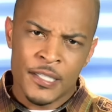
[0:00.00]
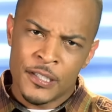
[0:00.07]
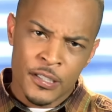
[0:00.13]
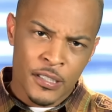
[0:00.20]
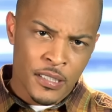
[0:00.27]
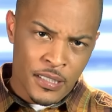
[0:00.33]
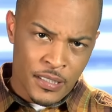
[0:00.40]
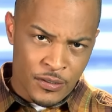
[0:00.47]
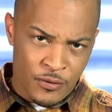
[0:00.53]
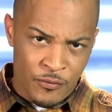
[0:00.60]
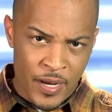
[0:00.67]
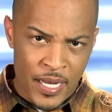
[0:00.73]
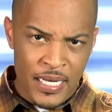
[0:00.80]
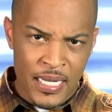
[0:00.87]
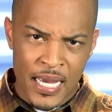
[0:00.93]
onion is
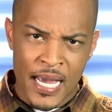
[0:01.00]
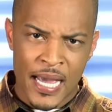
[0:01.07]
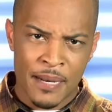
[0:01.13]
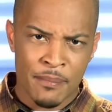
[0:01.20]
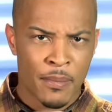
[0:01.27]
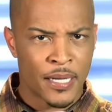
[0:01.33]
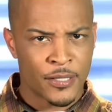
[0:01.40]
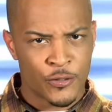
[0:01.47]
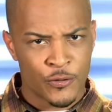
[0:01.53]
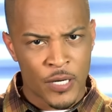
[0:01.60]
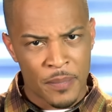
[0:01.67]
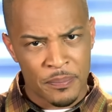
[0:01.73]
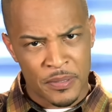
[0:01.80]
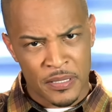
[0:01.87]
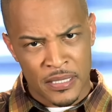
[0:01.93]
ready, and my
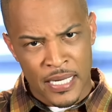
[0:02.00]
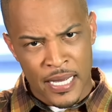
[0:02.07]
trap is